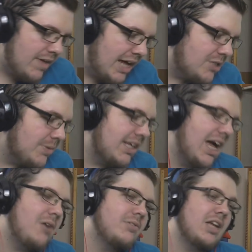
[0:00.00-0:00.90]
all of that into
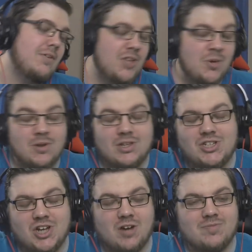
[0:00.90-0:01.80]
account, if you want
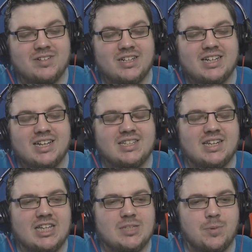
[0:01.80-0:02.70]
the job
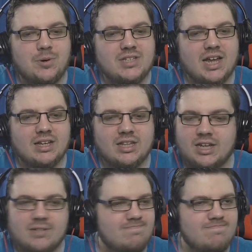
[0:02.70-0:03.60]
as lead sports
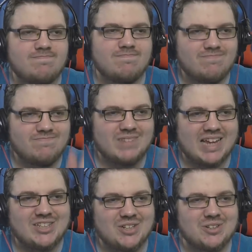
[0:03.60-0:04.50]
anchor,
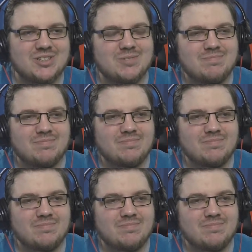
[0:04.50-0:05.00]
it's yours.